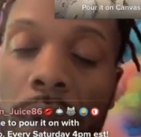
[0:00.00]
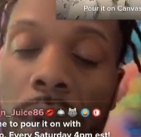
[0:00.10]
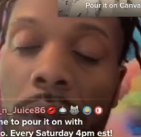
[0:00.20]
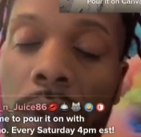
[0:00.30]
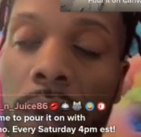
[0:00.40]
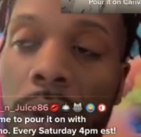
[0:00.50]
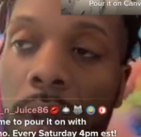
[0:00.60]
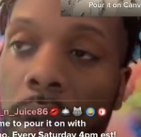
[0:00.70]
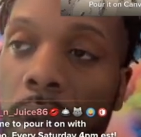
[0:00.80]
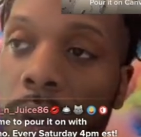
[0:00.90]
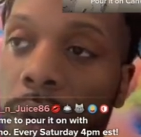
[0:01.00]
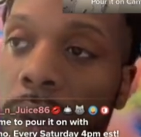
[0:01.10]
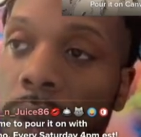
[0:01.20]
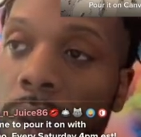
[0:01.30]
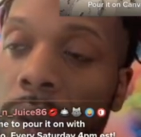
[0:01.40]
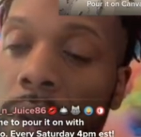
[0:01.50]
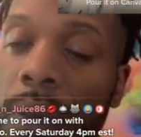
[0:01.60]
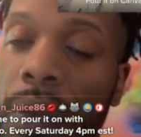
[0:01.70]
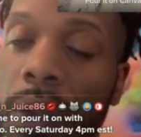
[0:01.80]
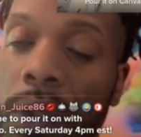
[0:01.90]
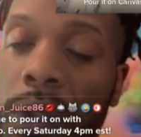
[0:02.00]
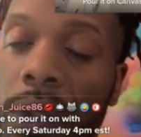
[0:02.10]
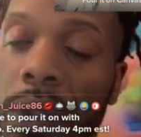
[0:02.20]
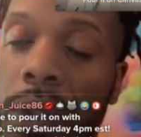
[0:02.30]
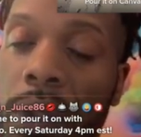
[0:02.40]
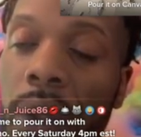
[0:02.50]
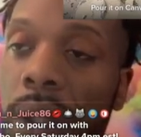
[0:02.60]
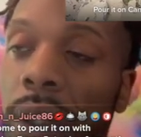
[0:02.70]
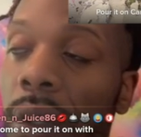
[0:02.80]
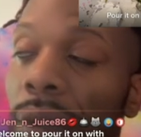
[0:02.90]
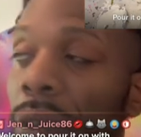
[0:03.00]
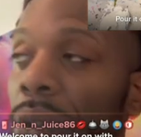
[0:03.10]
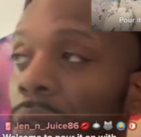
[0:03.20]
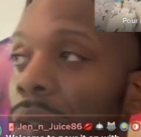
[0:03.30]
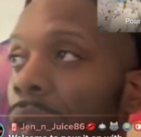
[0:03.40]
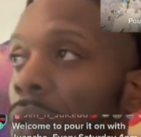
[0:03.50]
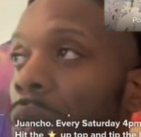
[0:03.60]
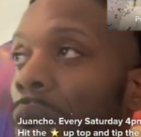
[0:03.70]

on, you know, some future shows in the near future.